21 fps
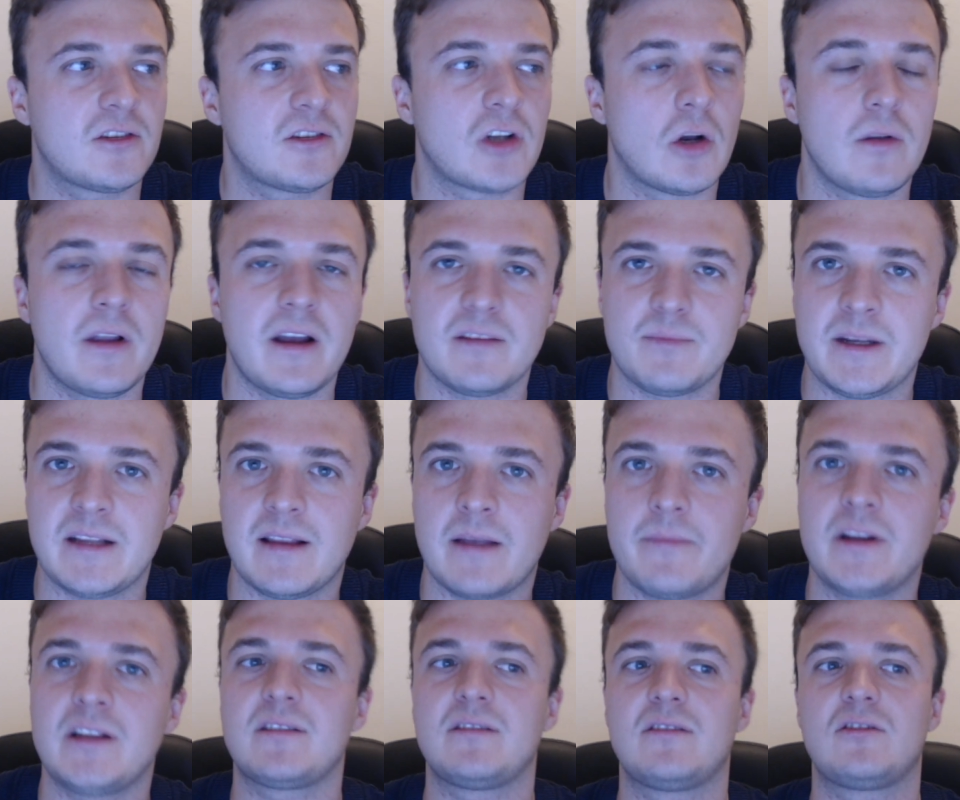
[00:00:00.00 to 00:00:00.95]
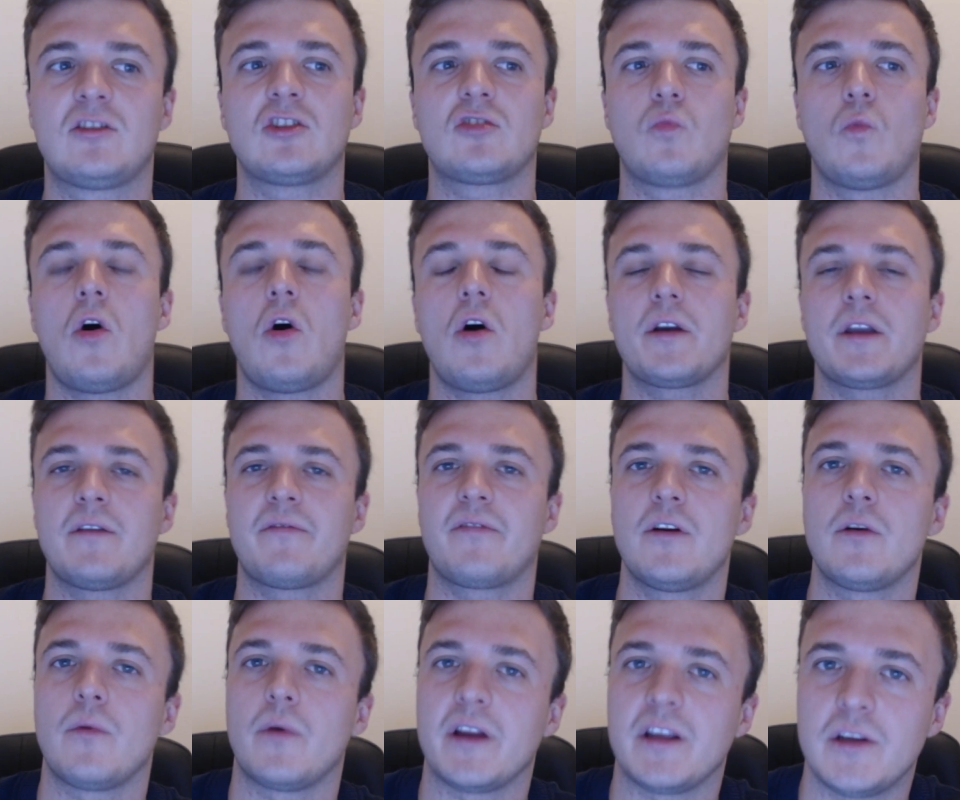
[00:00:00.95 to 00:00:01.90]
So let me just walk you
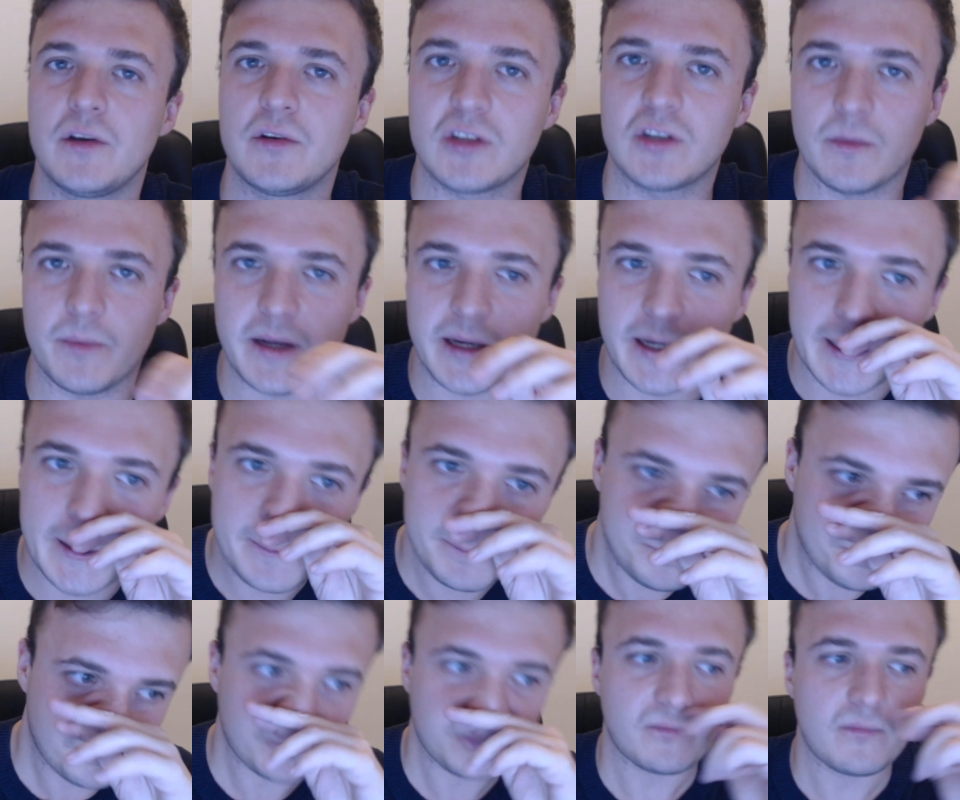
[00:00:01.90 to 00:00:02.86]
through what it used to be.